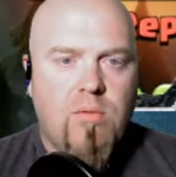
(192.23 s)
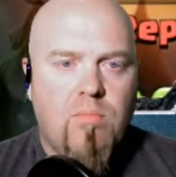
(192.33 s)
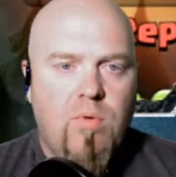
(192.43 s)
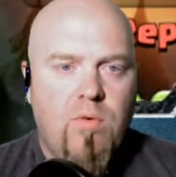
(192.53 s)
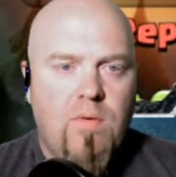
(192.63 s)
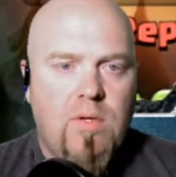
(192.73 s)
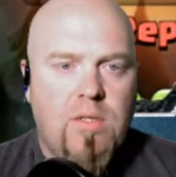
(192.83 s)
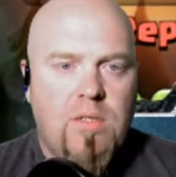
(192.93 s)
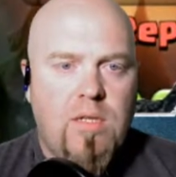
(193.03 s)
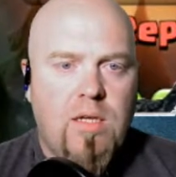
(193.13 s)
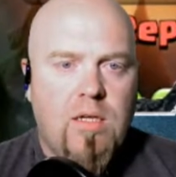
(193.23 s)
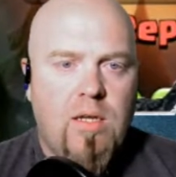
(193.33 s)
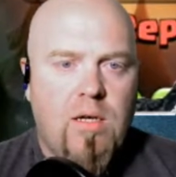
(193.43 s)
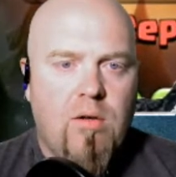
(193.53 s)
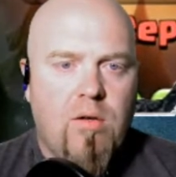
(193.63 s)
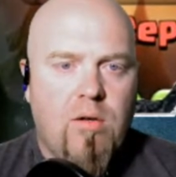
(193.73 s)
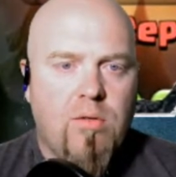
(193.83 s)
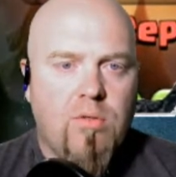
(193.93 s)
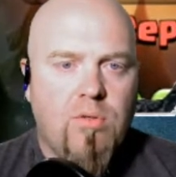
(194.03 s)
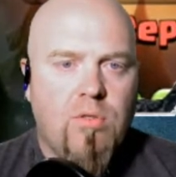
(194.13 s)
are moving in, taking out all
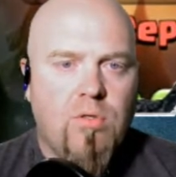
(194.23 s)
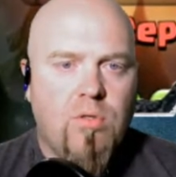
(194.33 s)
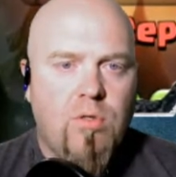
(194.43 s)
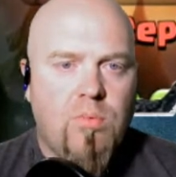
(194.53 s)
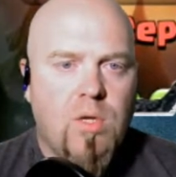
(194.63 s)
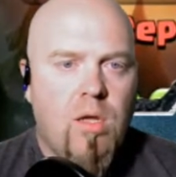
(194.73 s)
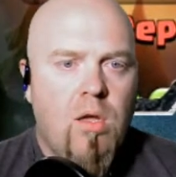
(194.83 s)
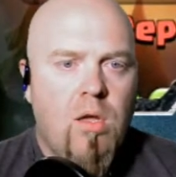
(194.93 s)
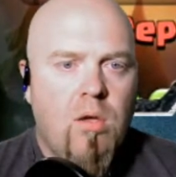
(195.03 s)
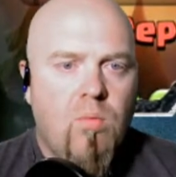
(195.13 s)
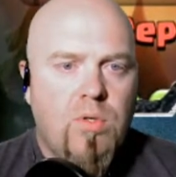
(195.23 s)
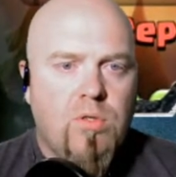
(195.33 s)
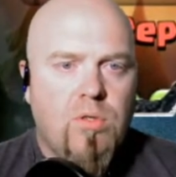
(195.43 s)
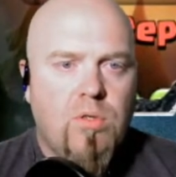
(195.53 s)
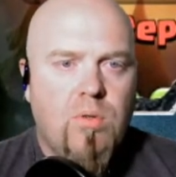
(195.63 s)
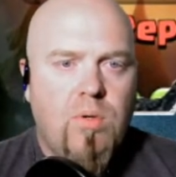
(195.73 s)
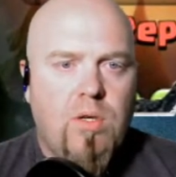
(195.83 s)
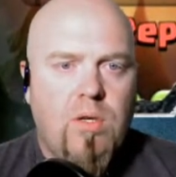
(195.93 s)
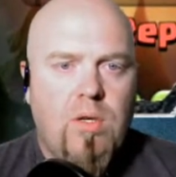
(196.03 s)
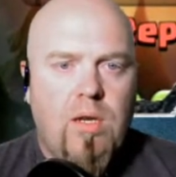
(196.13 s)
those troops. Witches are doing
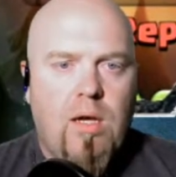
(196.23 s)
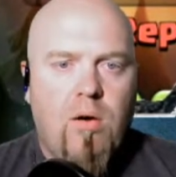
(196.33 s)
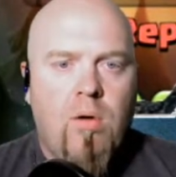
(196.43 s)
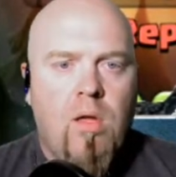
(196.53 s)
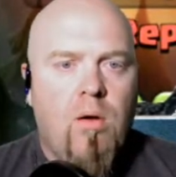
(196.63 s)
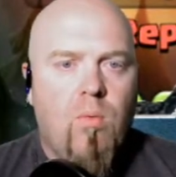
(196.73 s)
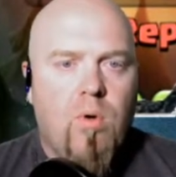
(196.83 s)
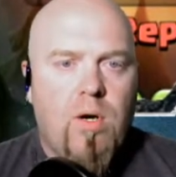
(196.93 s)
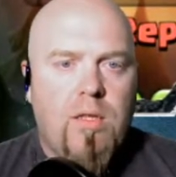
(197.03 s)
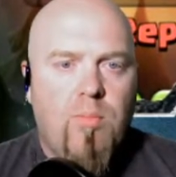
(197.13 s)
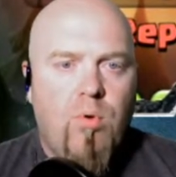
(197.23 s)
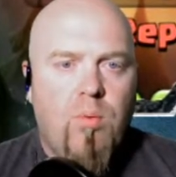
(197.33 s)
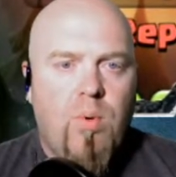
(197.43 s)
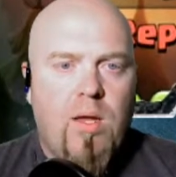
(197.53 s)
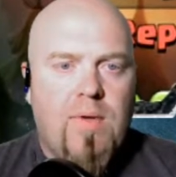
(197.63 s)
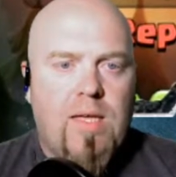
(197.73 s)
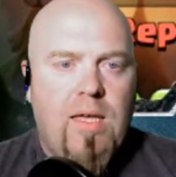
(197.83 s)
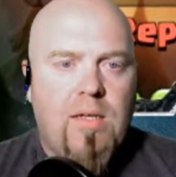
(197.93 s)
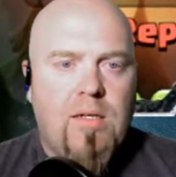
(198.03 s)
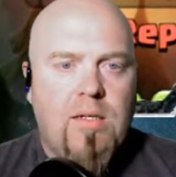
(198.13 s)
good. Now, we're at the point where we have a
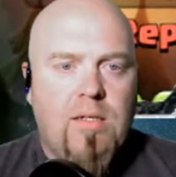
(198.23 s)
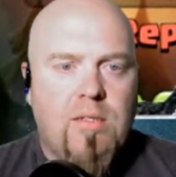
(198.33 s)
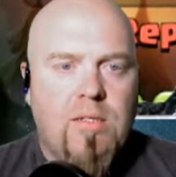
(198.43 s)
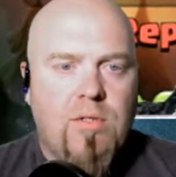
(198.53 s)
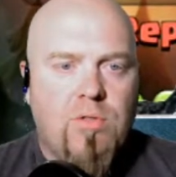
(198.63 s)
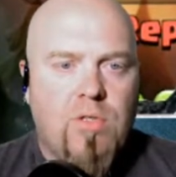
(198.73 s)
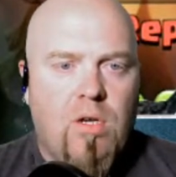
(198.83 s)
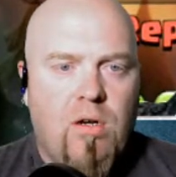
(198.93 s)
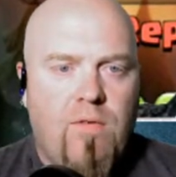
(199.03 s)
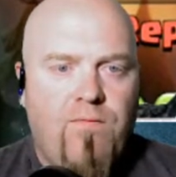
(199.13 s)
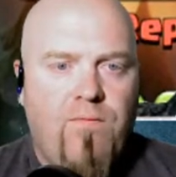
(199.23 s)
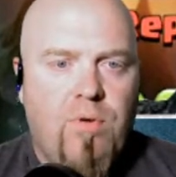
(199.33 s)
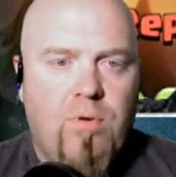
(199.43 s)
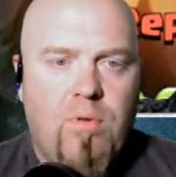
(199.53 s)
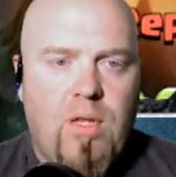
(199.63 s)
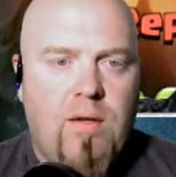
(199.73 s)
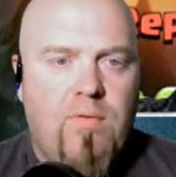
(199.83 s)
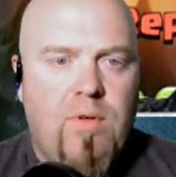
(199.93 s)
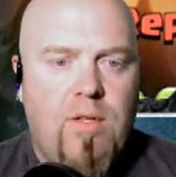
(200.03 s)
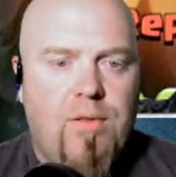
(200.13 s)
cannon and a single shot inferno
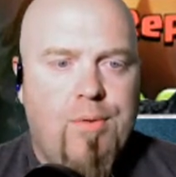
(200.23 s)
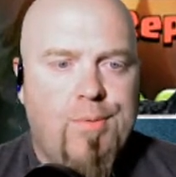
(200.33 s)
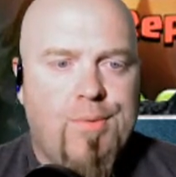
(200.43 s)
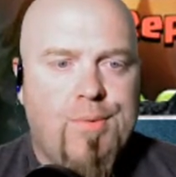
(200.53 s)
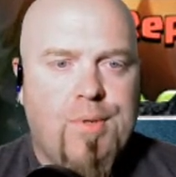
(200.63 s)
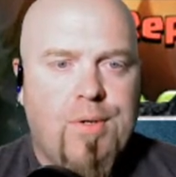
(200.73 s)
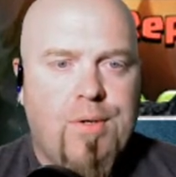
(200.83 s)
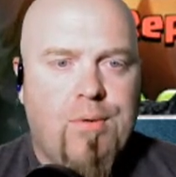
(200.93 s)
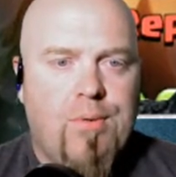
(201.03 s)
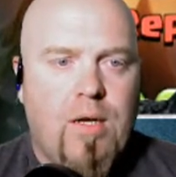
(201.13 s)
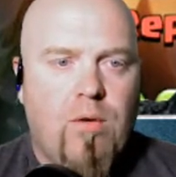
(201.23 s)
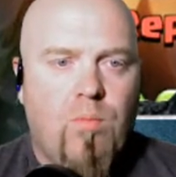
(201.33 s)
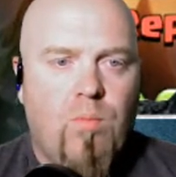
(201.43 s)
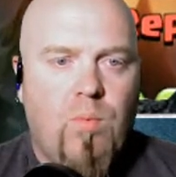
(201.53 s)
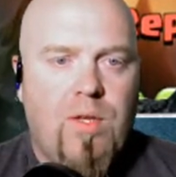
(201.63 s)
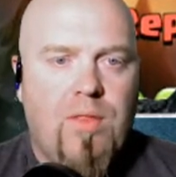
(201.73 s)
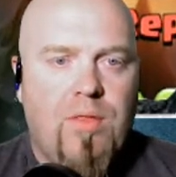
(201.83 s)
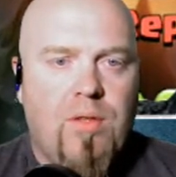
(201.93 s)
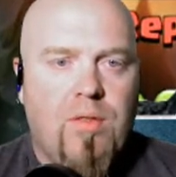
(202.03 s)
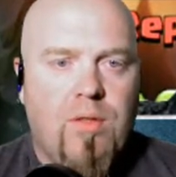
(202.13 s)
left, and those are going to go down with
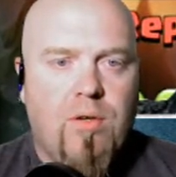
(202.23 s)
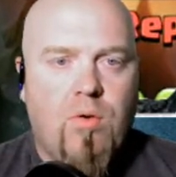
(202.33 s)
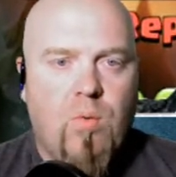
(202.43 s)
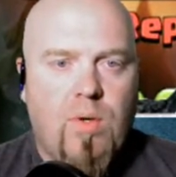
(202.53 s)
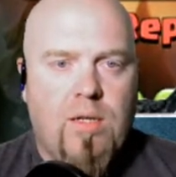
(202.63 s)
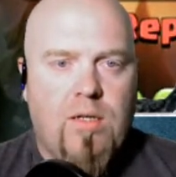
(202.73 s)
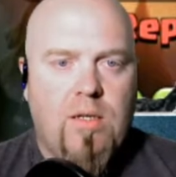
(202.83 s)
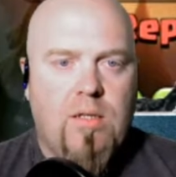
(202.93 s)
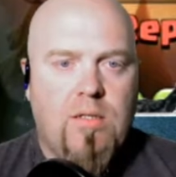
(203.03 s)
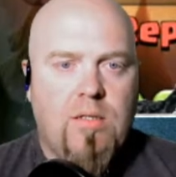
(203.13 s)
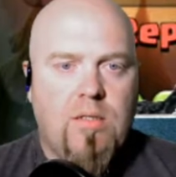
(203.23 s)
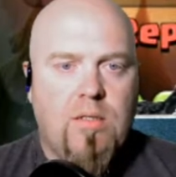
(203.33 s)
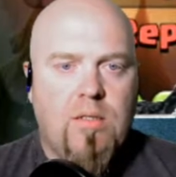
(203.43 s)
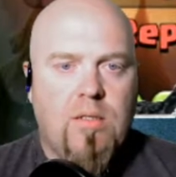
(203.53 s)
the quickness.